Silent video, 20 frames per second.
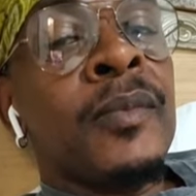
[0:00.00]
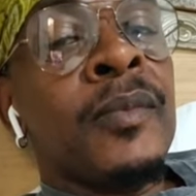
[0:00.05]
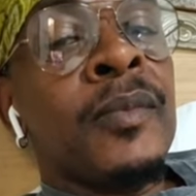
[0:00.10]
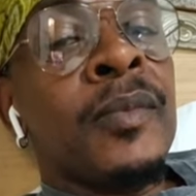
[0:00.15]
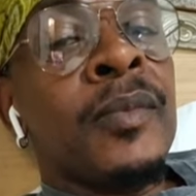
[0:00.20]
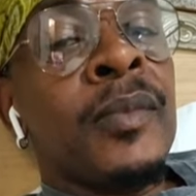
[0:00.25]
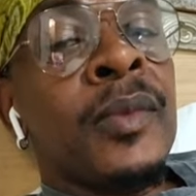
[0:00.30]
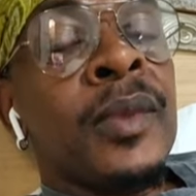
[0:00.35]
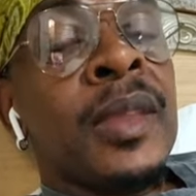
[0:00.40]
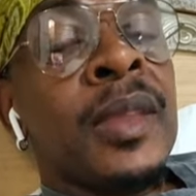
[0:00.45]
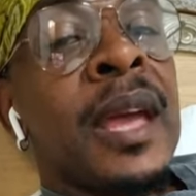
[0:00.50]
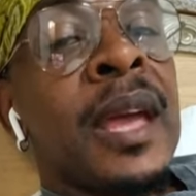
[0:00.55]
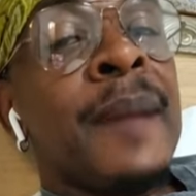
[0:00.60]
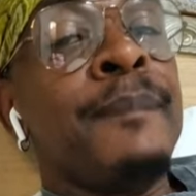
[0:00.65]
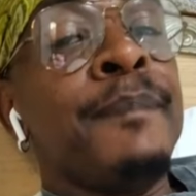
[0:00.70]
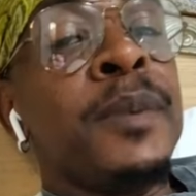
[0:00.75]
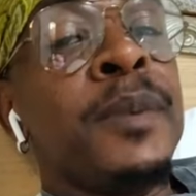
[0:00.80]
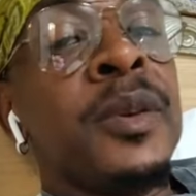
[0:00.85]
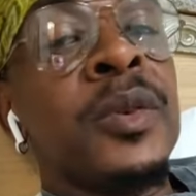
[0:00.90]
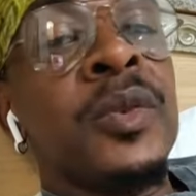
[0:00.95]
The
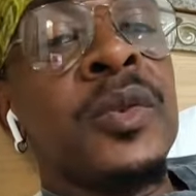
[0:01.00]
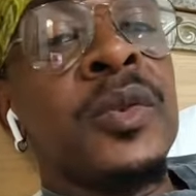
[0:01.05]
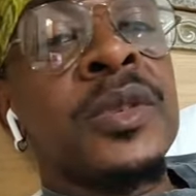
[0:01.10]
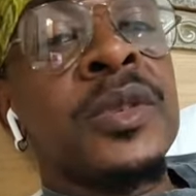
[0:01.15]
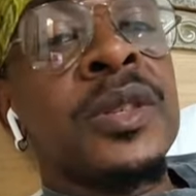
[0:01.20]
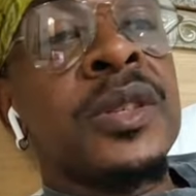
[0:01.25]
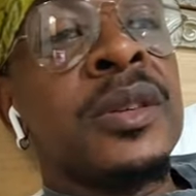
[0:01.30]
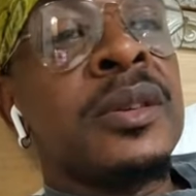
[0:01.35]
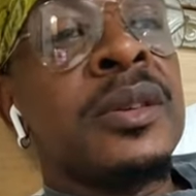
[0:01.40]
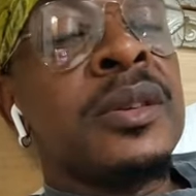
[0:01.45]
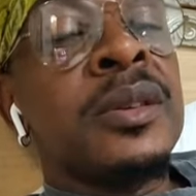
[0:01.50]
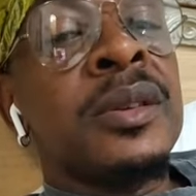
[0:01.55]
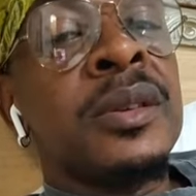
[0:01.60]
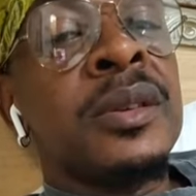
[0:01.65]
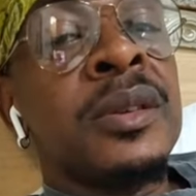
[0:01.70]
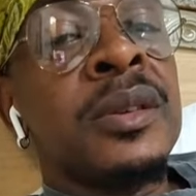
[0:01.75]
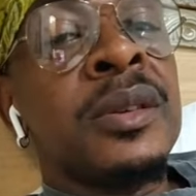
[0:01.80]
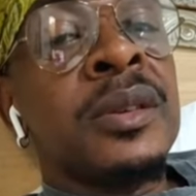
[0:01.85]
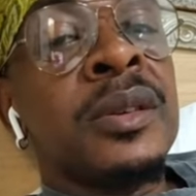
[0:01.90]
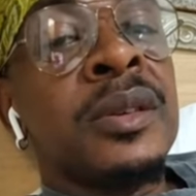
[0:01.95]
abused,
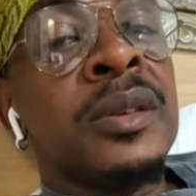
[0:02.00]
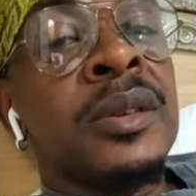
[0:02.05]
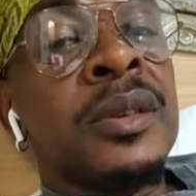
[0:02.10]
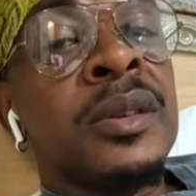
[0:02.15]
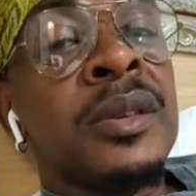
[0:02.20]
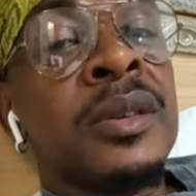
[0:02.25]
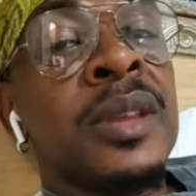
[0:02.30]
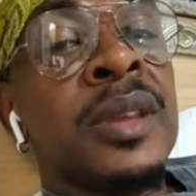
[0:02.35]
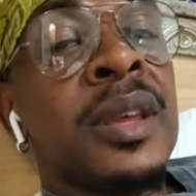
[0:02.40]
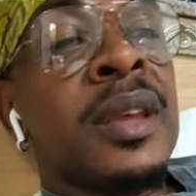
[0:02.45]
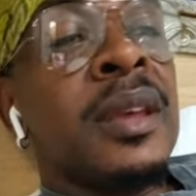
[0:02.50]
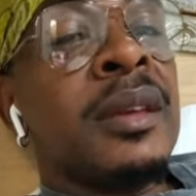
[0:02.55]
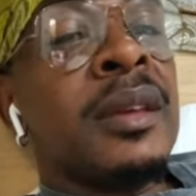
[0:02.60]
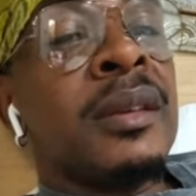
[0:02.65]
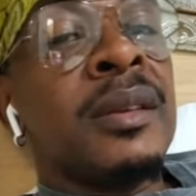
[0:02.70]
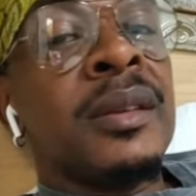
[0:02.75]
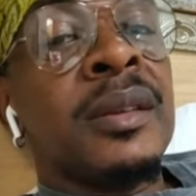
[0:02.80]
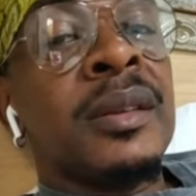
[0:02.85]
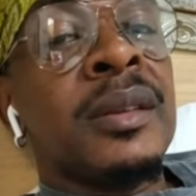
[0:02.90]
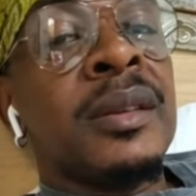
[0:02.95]
the
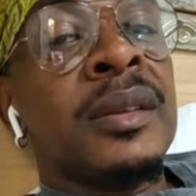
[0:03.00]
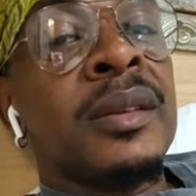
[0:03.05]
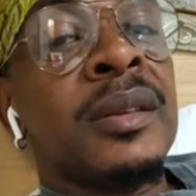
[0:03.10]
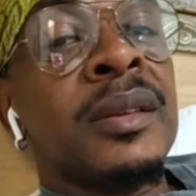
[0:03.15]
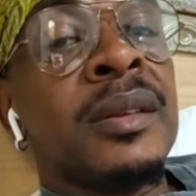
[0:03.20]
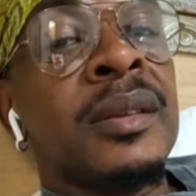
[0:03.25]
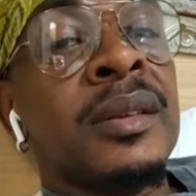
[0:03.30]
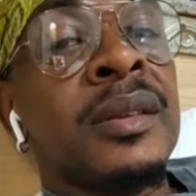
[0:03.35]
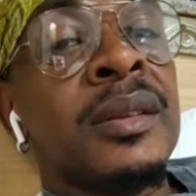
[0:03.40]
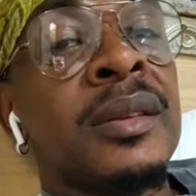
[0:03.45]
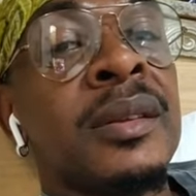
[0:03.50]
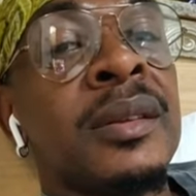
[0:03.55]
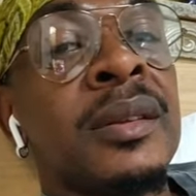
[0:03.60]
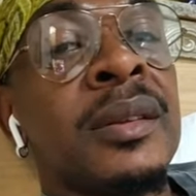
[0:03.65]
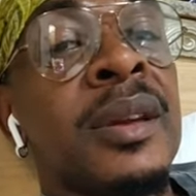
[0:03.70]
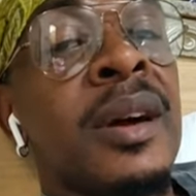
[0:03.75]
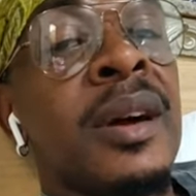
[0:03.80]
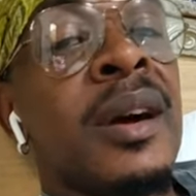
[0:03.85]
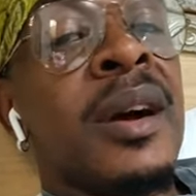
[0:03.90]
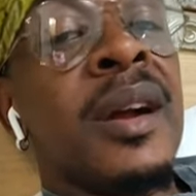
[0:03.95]
the
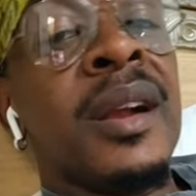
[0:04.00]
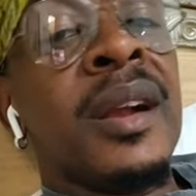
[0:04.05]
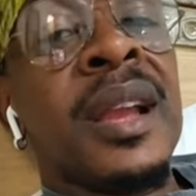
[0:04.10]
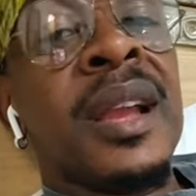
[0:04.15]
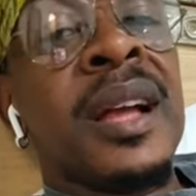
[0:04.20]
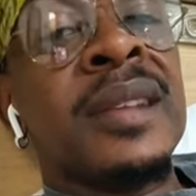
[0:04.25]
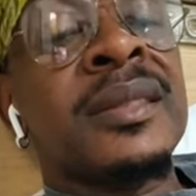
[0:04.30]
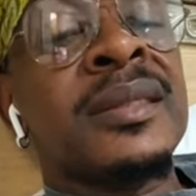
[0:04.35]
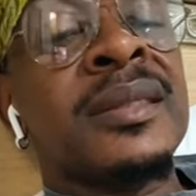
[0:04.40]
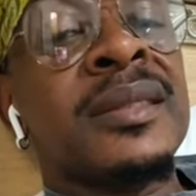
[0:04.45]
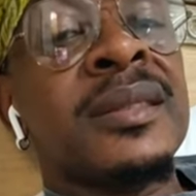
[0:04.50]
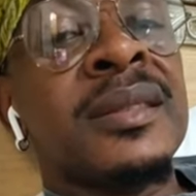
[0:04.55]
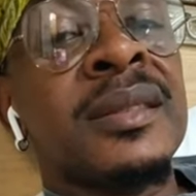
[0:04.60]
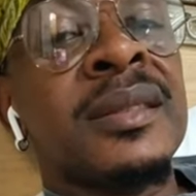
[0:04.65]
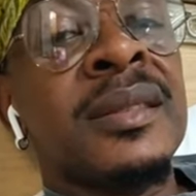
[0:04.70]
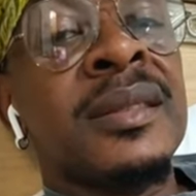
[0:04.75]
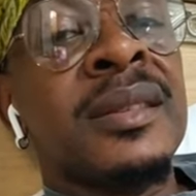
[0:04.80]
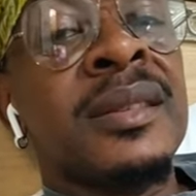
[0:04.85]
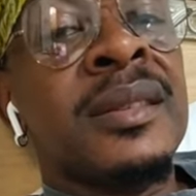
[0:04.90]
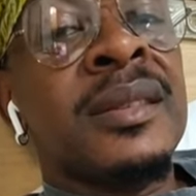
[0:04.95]
harlots,
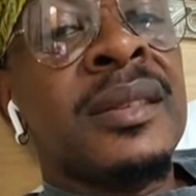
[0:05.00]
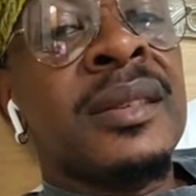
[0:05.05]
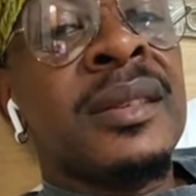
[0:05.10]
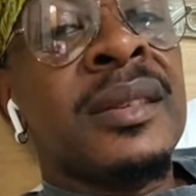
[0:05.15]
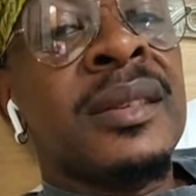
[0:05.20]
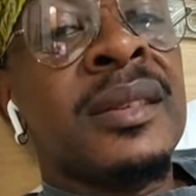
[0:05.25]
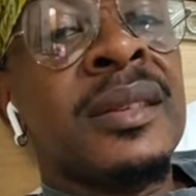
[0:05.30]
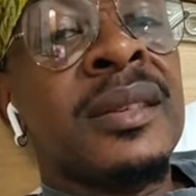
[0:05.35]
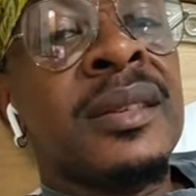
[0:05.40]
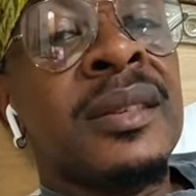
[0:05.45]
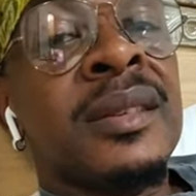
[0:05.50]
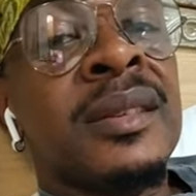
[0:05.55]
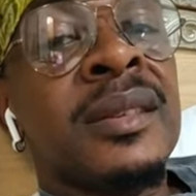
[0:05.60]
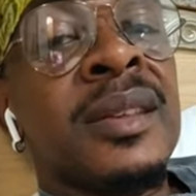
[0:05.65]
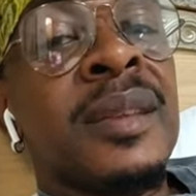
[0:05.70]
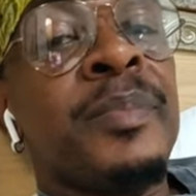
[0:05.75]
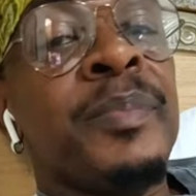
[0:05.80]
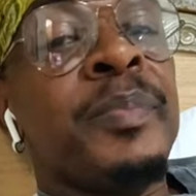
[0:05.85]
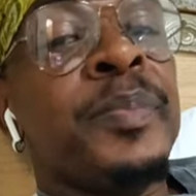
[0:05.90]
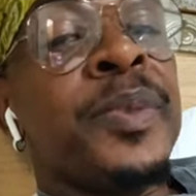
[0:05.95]
the
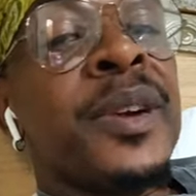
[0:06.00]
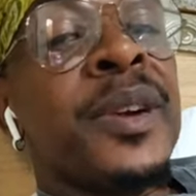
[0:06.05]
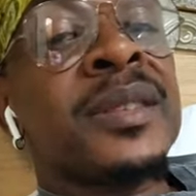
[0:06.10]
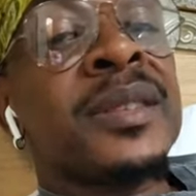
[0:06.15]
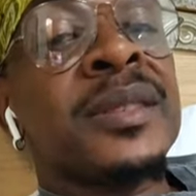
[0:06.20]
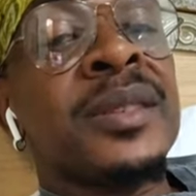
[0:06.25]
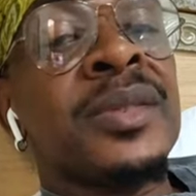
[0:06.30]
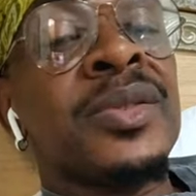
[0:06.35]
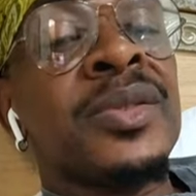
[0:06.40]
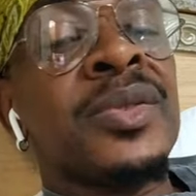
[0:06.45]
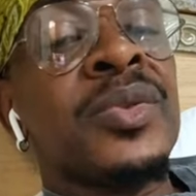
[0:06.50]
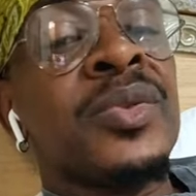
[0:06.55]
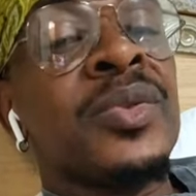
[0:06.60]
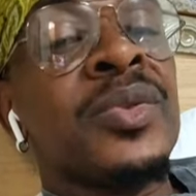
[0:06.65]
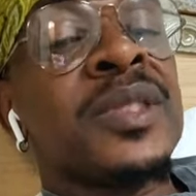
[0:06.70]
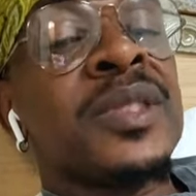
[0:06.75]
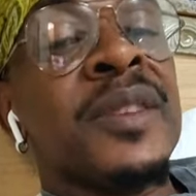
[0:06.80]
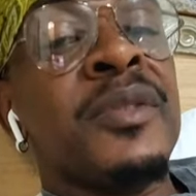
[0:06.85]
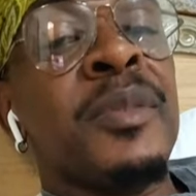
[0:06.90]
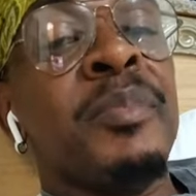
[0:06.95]
prostitutes,
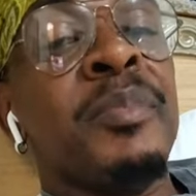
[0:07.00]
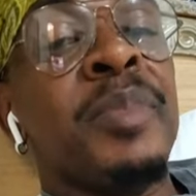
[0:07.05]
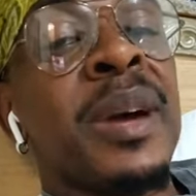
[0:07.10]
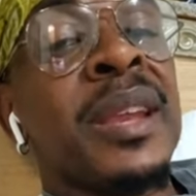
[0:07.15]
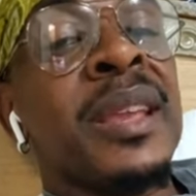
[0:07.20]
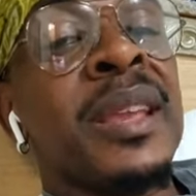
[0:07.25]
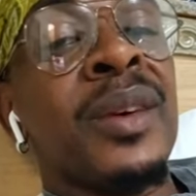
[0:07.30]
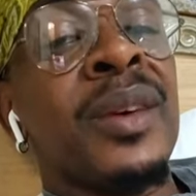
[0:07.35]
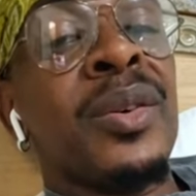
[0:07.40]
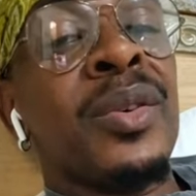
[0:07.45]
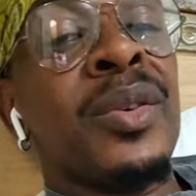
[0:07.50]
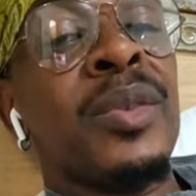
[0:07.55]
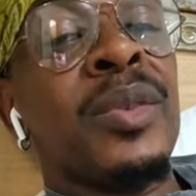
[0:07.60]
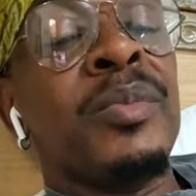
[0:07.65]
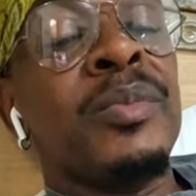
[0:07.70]
everybody are gonna come.